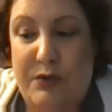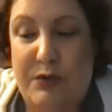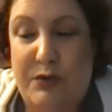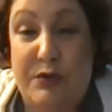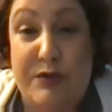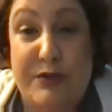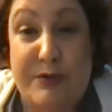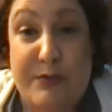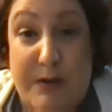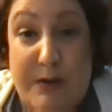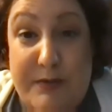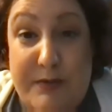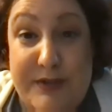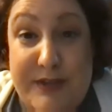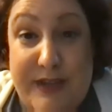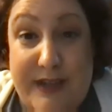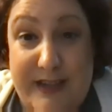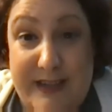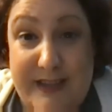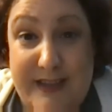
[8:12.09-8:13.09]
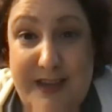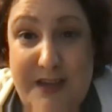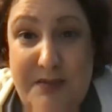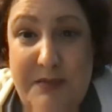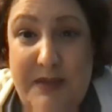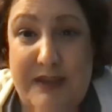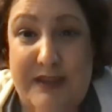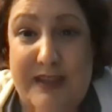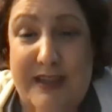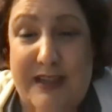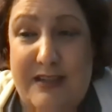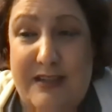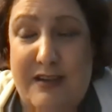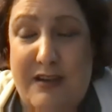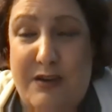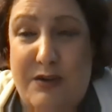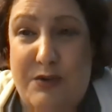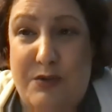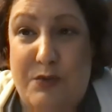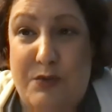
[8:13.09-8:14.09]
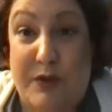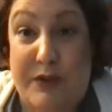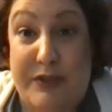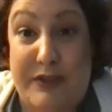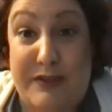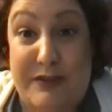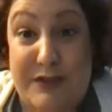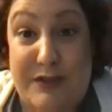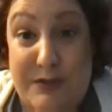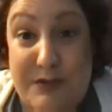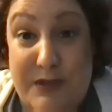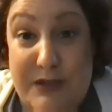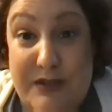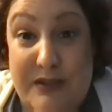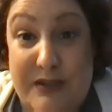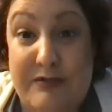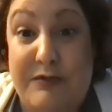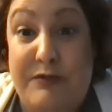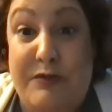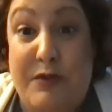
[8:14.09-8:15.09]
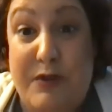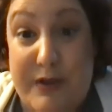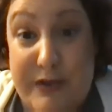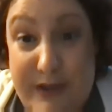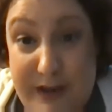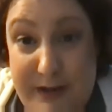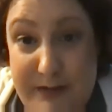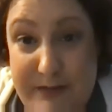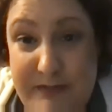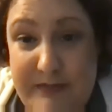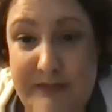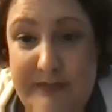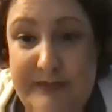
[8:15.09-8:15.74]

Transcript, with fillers: who's representing them and they know what they're doing for them